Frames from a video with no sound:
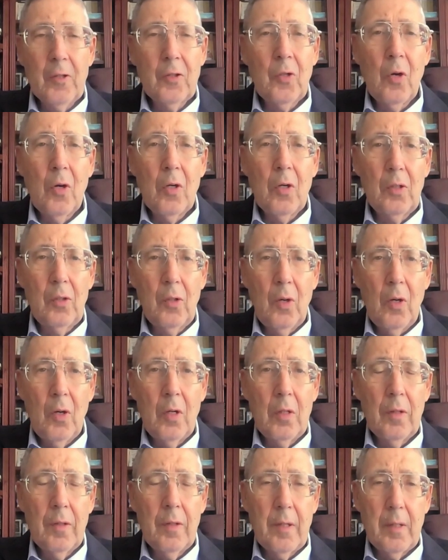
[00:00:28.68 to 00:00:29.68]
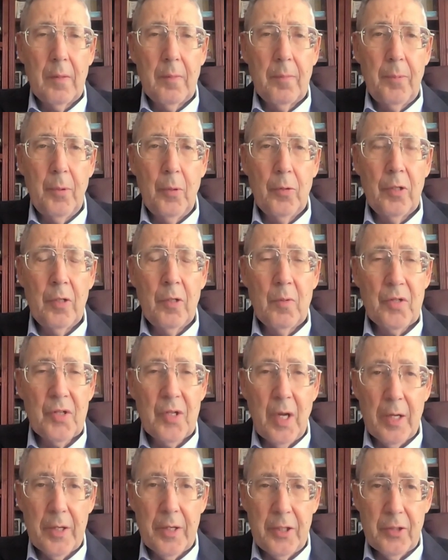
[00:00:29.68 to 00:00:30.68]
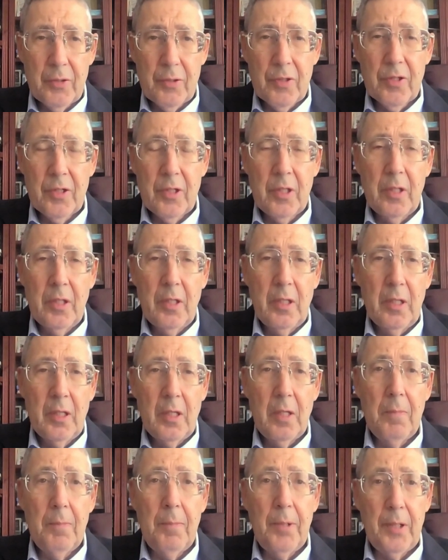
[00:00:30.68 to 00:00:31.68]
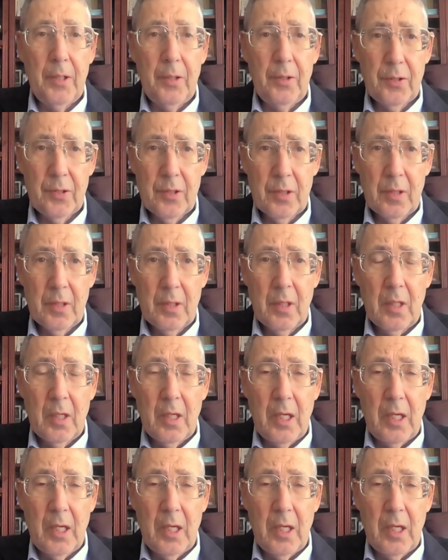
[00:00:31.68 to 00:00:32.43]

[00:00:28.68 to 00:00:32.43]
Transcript: felt all along that Putin was not interested in peace.